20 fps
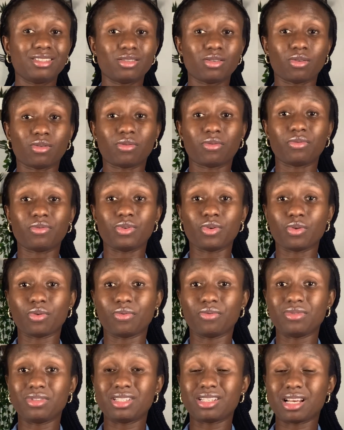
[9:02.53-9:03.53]
of your
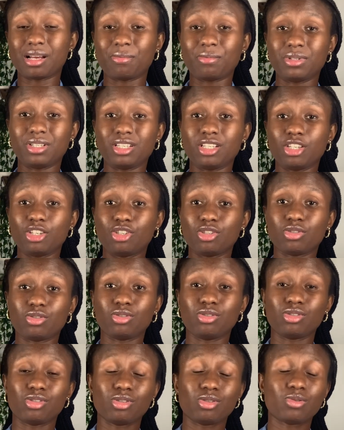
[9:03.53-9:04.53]
visa application,
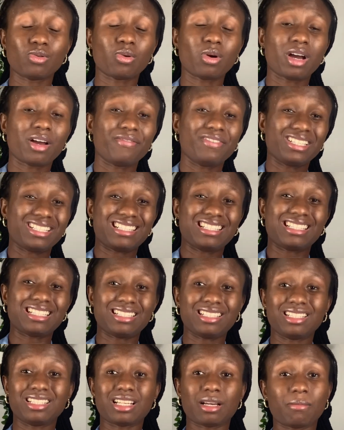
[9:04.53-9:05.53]
you need to have a
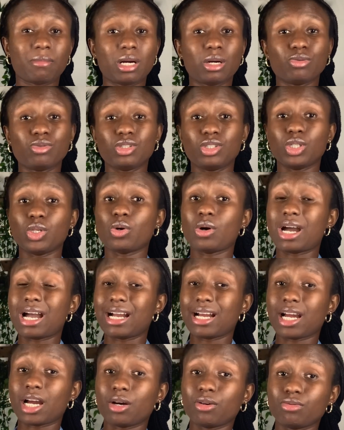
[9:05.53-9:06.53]
certain amount in your
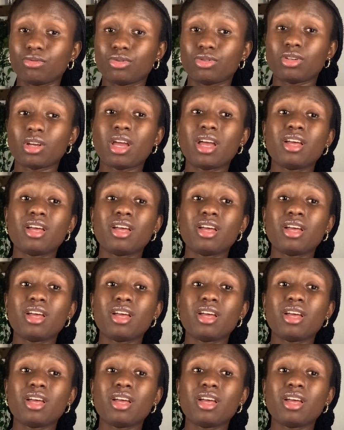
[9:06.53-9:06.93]
account.